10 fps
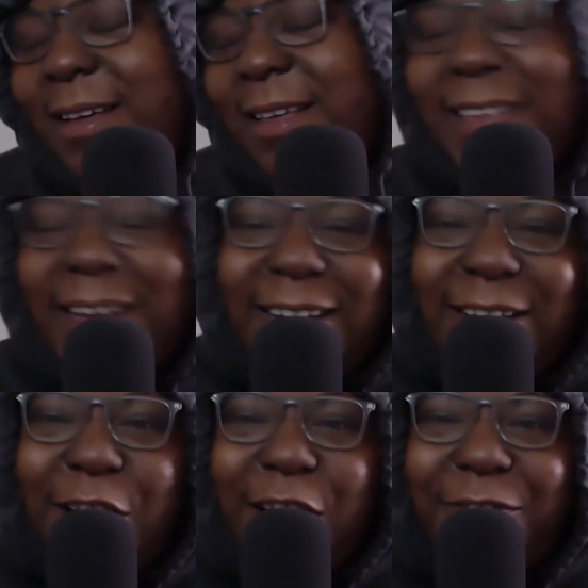
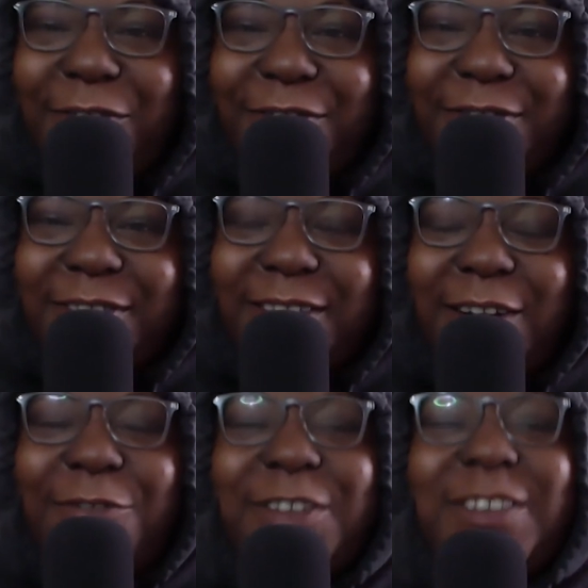Second half,
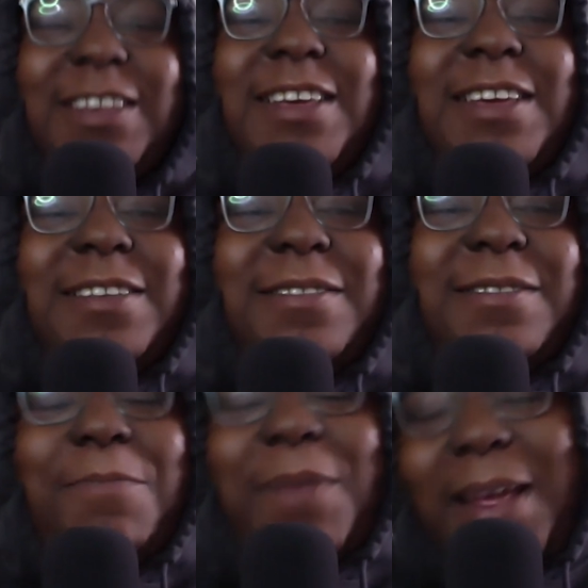obviously,
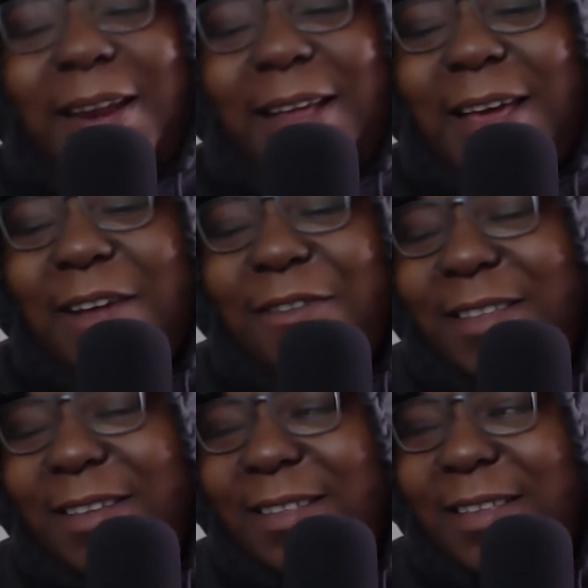playing again,
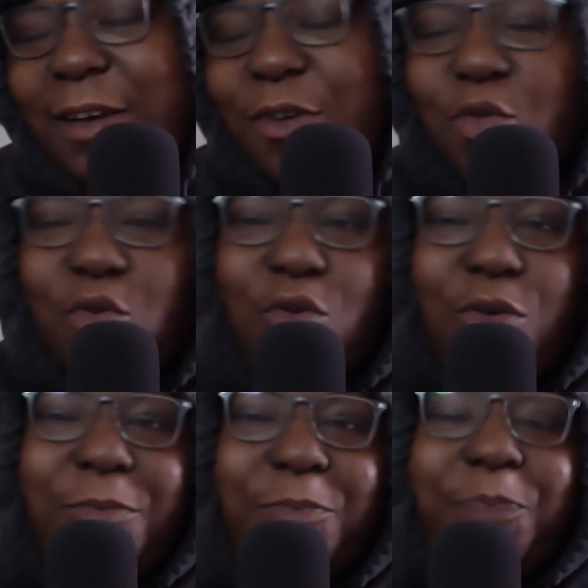Arteta,
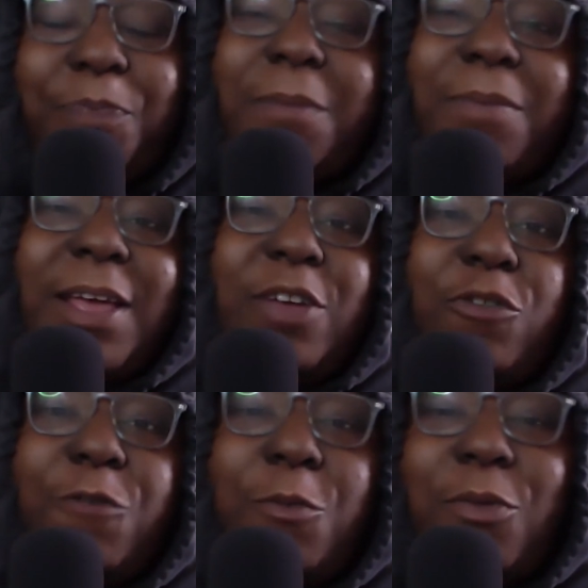cool. Playing
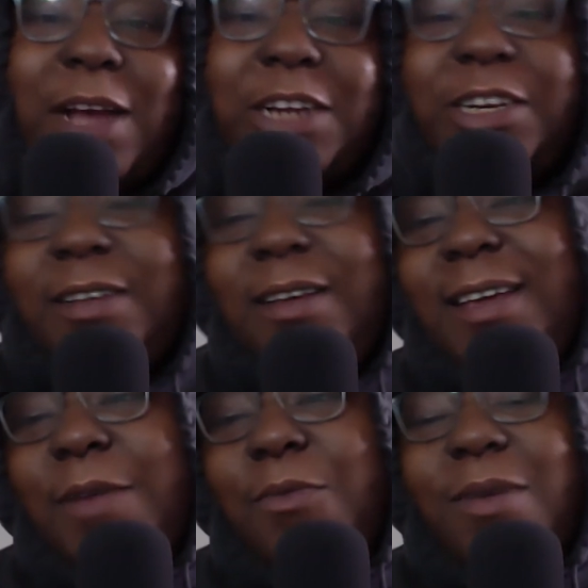good football, actually,
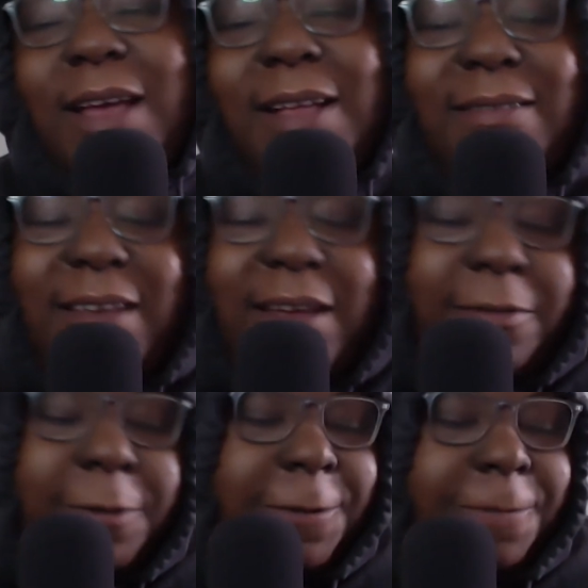again, end-to-end.